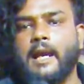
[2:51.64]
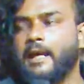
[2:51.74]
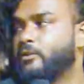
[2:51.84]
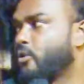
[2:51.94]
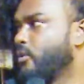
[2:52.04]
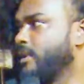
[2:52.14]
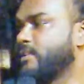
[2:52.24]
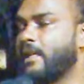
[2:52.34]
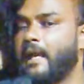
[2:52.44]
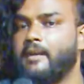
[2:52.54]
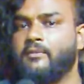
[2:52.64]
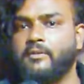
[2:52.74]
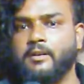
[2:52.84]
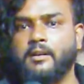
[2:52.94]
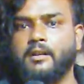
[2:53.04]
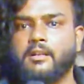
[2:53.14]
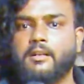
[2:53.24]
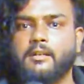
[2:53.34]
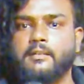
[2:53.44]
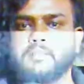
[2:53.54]
and through his life
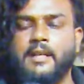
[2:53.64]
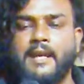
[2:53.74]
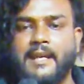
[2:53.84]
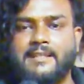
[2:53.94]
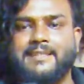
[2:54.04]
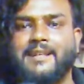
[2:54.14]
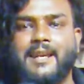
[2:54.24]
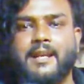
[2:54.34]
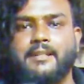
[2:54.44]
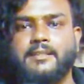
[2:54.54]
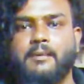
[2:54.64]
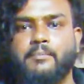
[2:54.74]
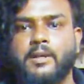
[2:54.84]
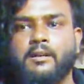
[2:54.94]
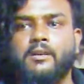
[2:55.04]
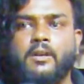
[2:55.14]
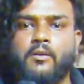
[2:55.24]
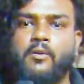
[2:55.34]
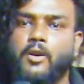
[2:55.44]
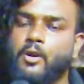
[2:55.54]
is setting an example
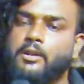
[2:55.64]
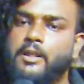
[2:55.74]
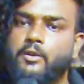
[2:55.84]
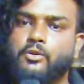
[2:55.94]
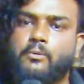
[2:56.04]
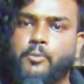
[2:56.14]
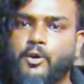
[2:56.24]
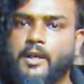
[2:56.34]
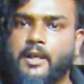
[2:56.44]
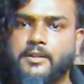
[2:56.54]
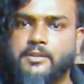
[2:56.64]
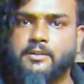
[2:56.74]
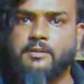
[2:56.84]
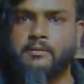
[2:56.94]
for all the youth of Pune Diocese.